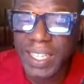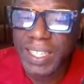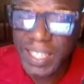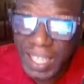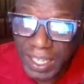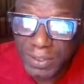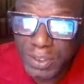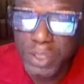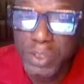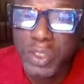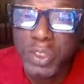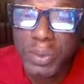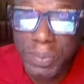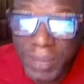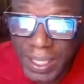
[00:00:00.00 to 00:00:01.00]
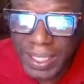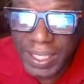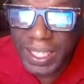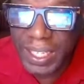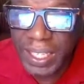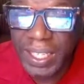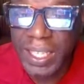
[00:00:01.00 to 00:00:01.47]
It gives you the
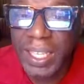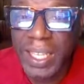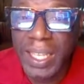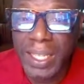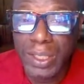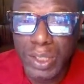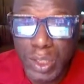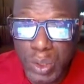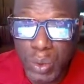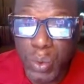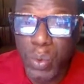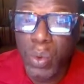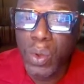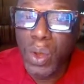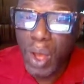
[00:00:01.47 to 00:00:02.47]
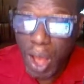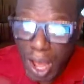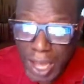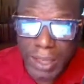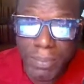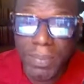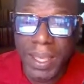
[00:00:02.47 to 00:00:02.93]
ability to
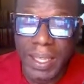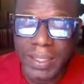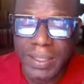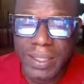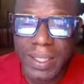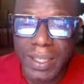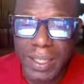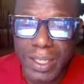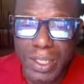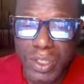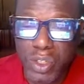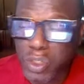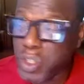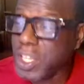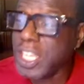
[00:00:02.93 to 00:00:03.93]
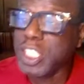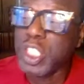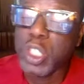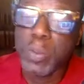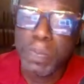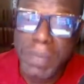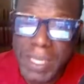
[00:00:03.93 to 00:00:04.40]
automate so you can
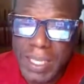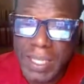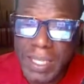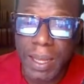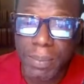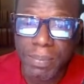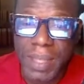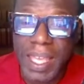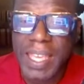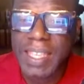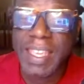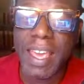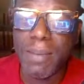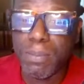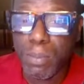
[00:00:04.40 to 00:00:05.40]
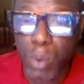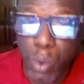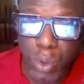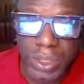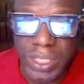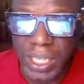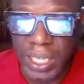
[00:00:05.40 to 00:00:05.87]
speed up and get
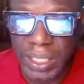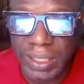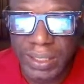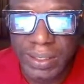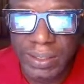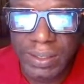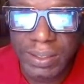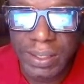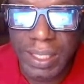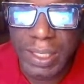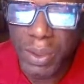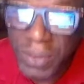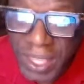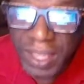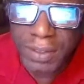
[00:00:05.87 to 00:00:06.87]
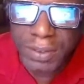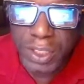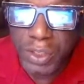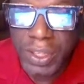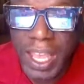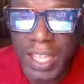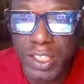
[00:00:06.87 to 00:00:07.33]
more done. It gives
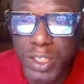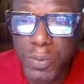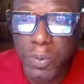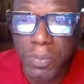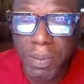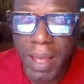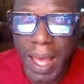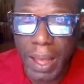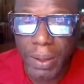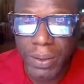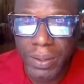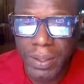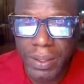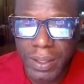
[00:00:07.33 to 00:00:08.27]
you that superpower.